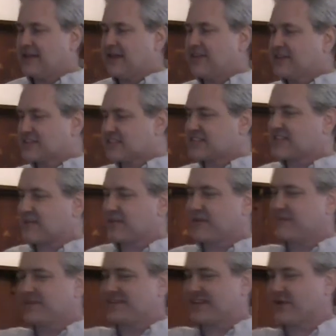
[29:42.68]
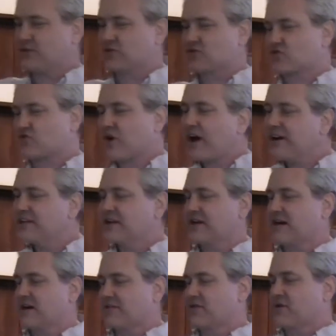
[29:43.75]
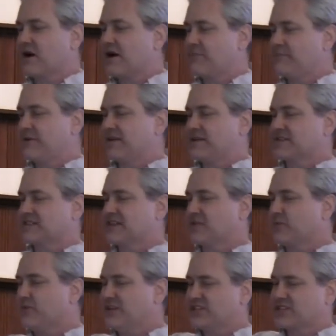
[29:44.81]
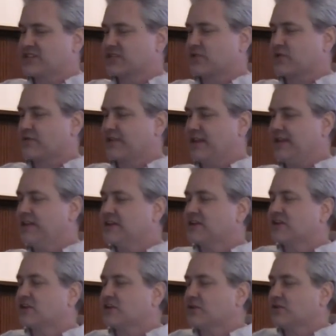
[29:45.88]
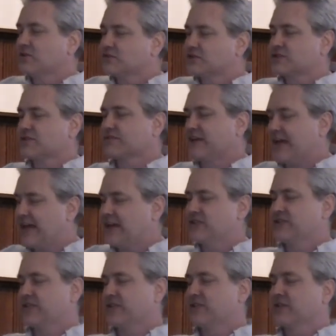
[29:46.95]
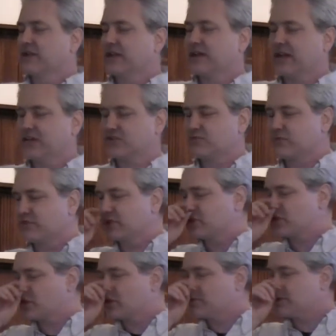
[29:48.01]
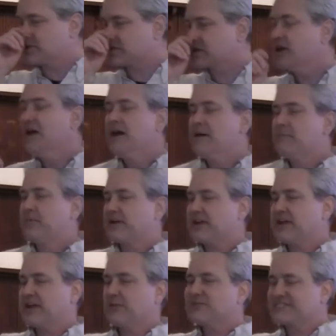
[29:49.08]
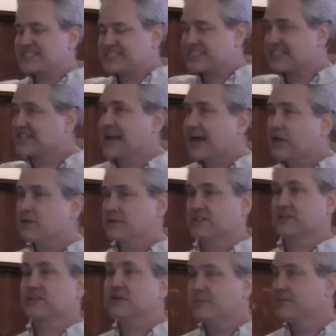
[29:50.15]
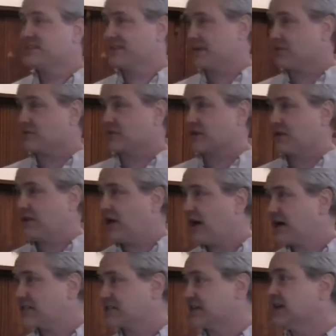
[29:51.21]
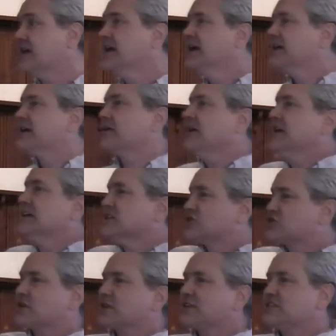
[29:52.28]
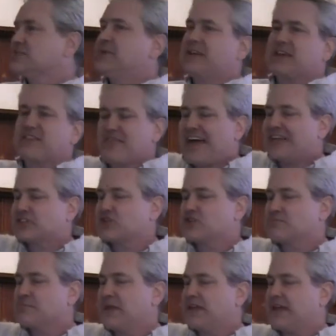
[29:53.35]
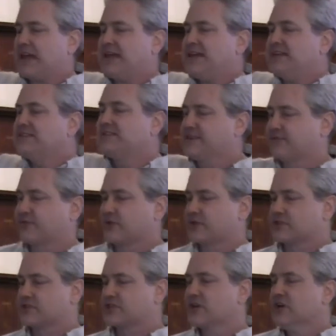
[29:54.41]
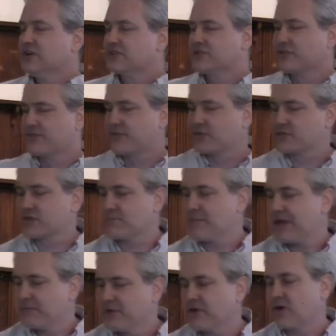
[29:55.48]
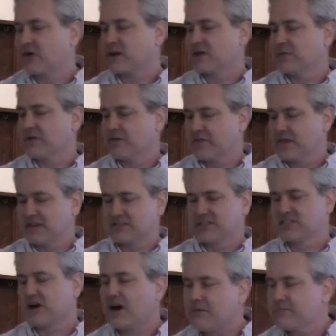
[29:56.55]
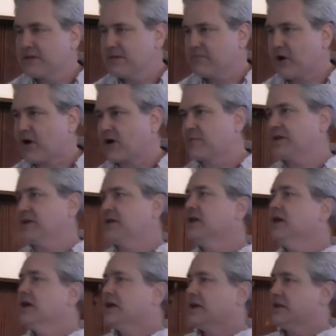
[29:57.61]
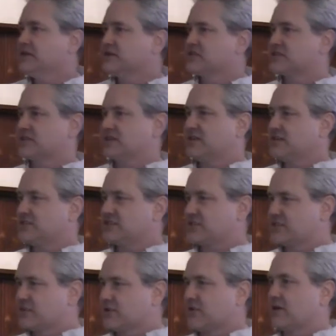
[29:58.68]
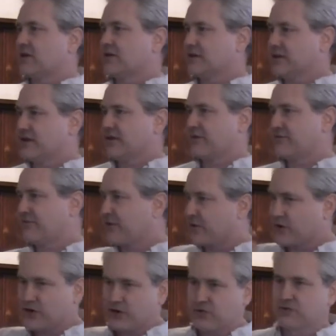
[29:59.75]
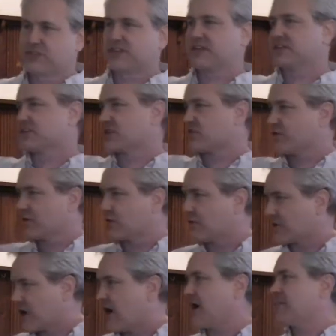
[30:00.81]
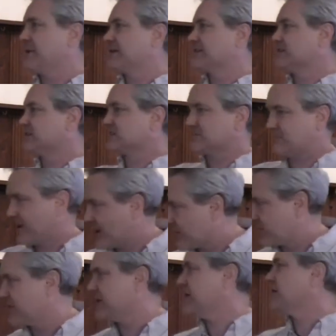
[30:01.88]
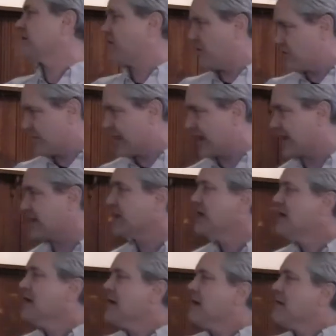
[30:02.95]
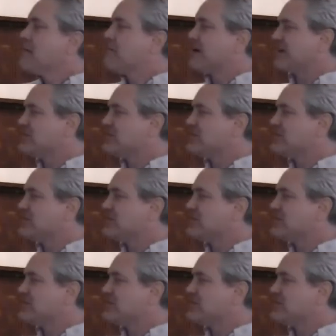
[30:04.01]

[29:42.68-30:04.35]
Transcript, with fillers: and this is something that Mattel tried to cover up because they reached a sort of an inconclusive end to the litigation with the Germans, but it was a skeleton in Mattel's closet. Now, strictly speaking, that shouldn't make any difference to the First Amendment argument that Zombie Barbie is, is still a, you know, fair use, it is a critical comment, it is a parody and all that, but